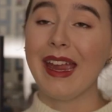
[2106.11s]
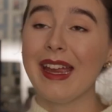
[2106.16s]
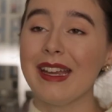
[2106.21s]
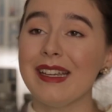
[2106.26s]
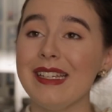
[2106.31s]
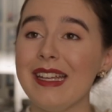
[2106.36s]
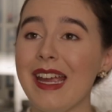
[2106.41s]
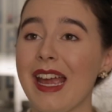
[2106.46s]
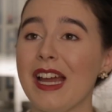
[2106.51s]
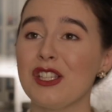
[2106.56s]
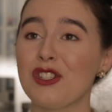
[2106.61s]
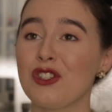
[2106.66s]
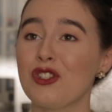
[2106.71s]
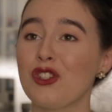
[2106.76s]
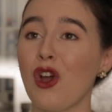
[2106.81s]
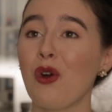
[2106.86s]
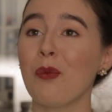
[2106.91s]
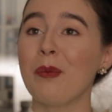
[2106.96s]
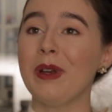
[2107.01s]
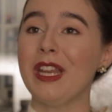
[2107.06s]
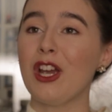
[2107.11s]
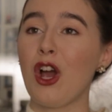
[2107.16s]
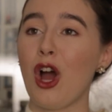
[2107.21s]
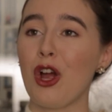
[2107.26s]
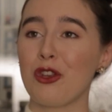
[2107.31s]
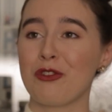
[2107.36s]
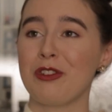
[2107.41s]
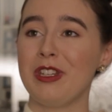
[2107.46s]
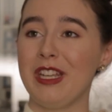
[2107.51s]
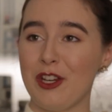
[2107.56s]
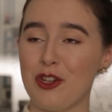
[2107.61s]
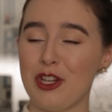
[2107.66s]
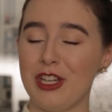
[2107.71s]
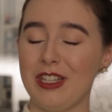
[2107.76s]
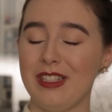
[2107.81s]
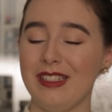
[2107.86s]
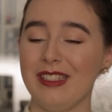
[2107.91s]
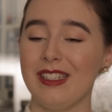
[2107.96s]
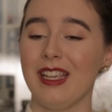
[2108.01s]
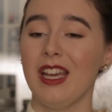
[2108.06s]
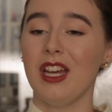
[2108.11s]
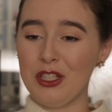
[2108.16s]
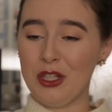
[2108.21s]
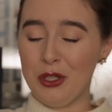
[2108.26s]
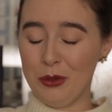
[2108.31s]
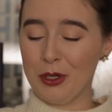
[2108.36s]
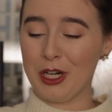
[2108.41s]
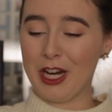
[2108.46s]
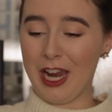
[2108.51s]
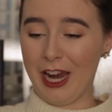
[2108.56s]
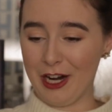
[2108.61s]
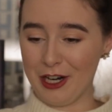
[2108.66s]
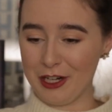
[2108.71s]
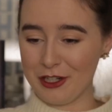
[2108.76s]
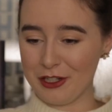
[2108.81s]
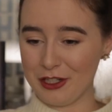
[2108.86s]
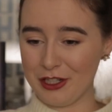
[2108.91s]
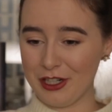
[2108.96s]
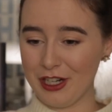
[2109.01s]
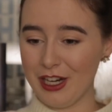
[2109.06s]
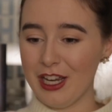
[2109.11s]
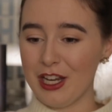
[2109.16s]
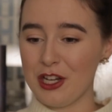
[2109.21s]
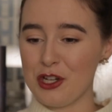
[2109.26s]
Andy has so many contradictions to her character.